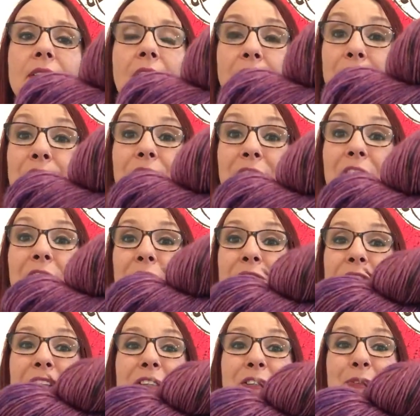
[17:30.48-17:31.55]
I really love
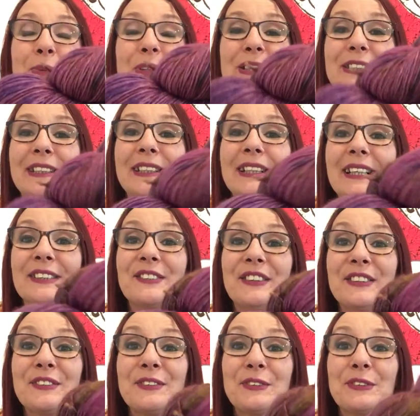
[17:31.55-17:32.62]
this one. So I
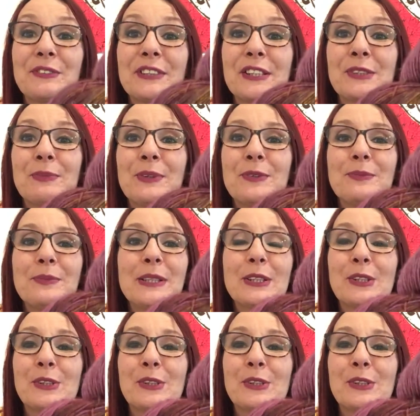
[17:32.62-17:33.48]
don't know if this one will make the